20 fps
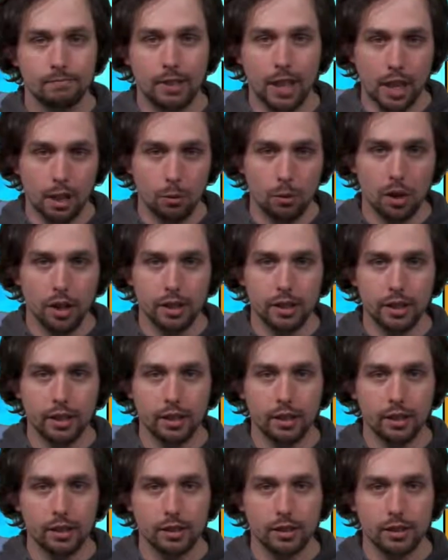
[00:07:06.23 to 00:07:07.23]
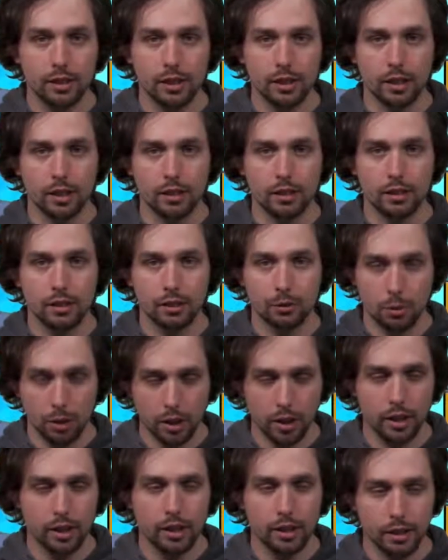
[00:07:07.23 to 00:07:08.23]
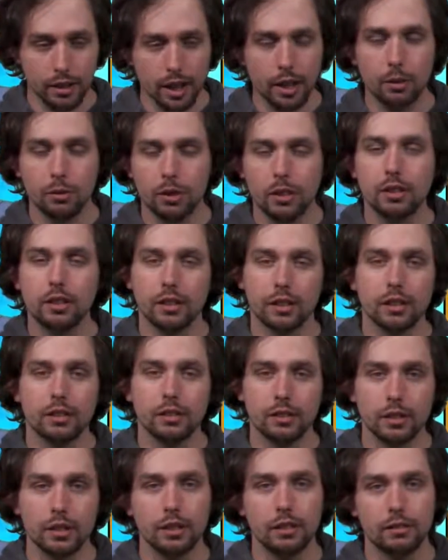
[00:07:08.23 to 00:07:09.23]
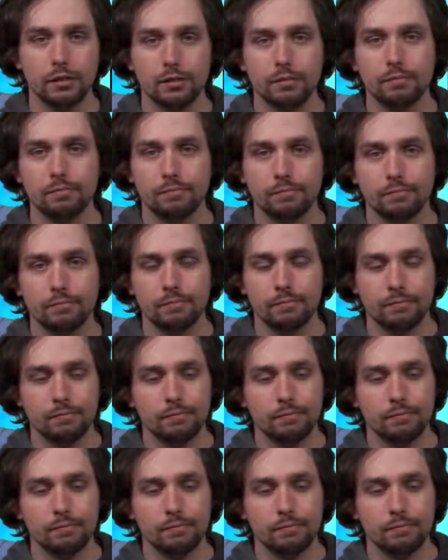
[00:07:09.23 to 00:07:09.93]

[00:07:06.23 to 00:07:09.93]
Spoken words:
Day one DLC. They're working on day one DLC.